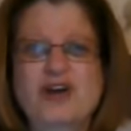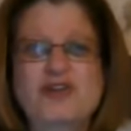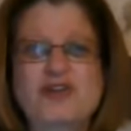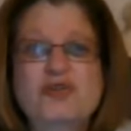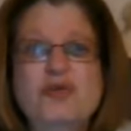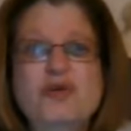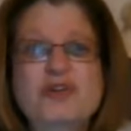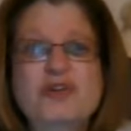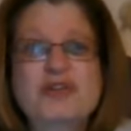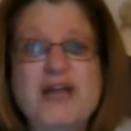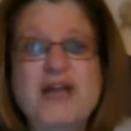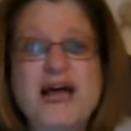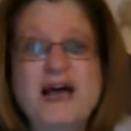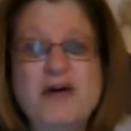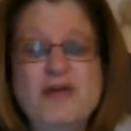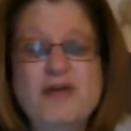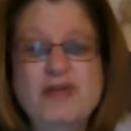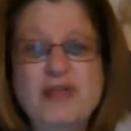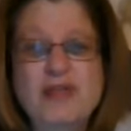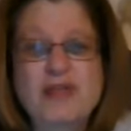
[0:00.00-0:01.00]
to
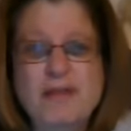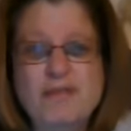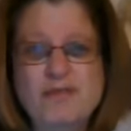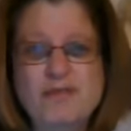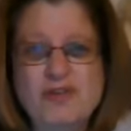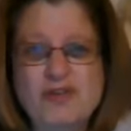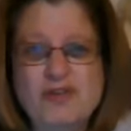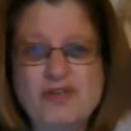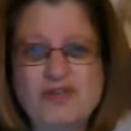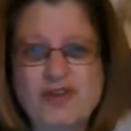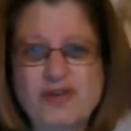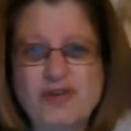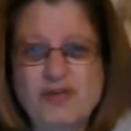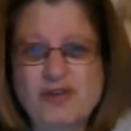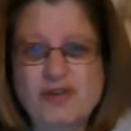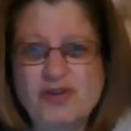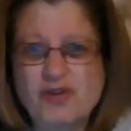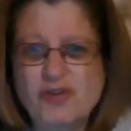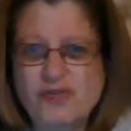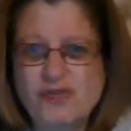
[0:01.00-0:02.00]
allow them to
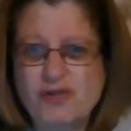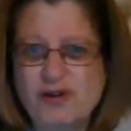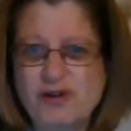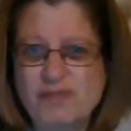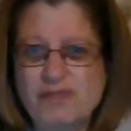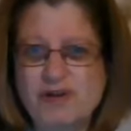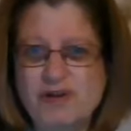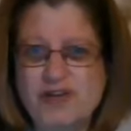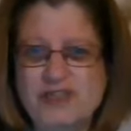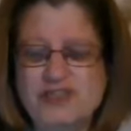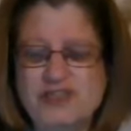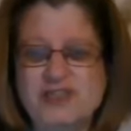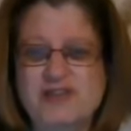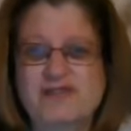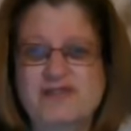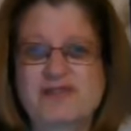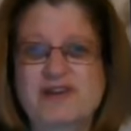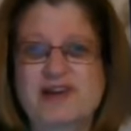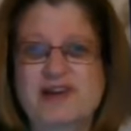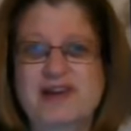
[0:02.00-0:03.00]
feel your vibration
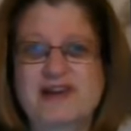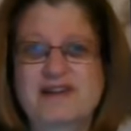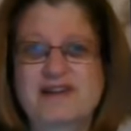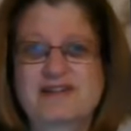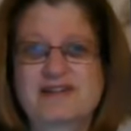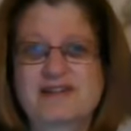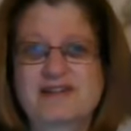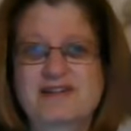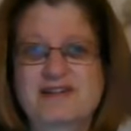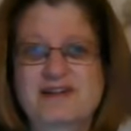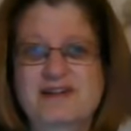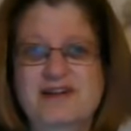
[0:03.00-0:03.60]
of light,